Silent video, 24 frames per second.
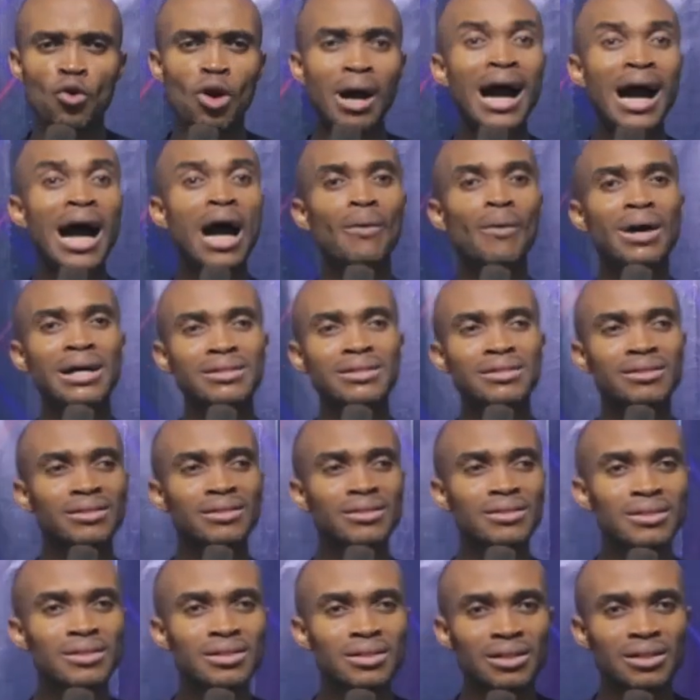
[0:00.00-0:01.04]
for
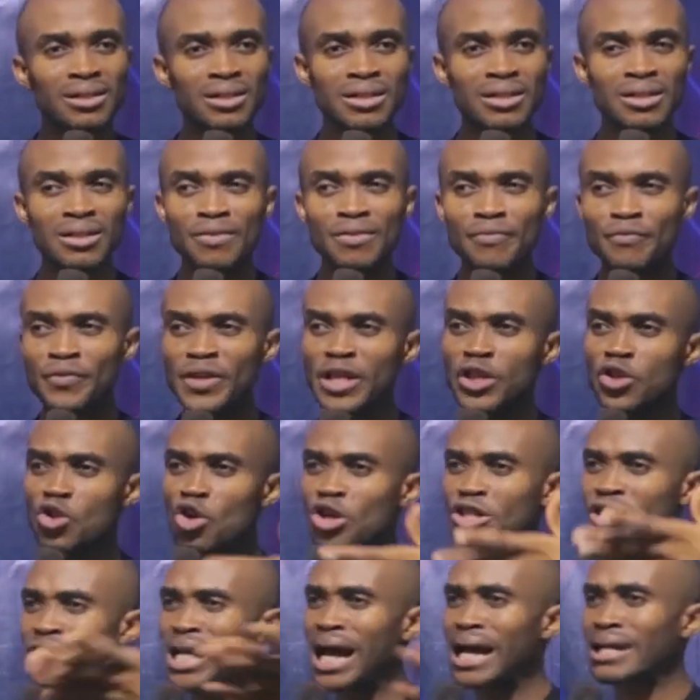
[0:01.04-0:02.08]
hours.
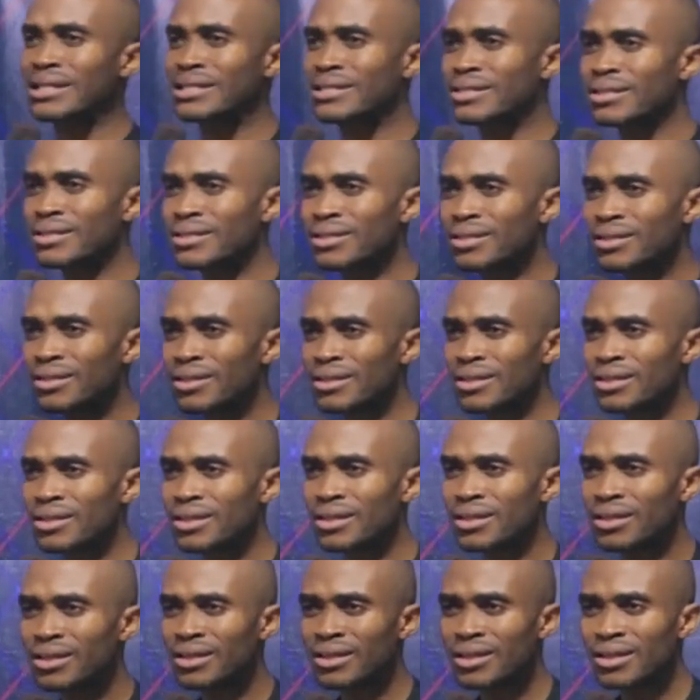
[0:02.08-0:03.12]
Video shots.
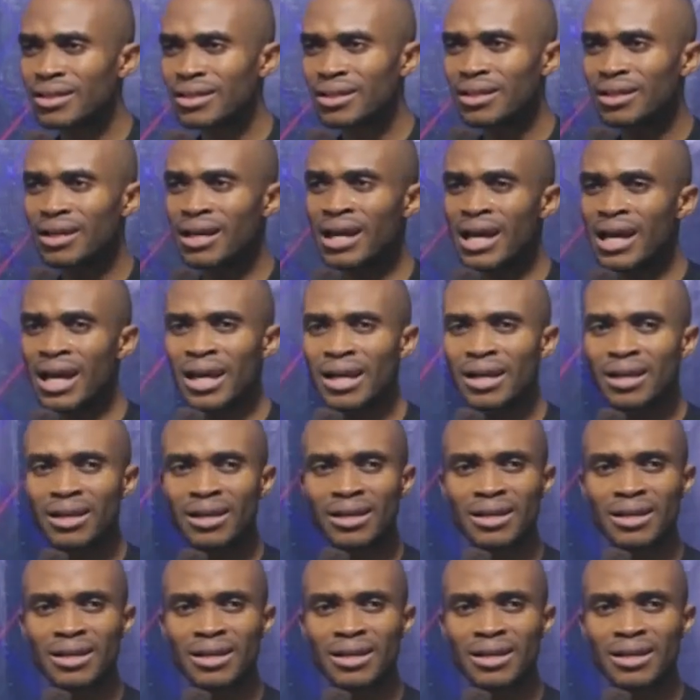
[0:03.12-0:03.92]
Eh?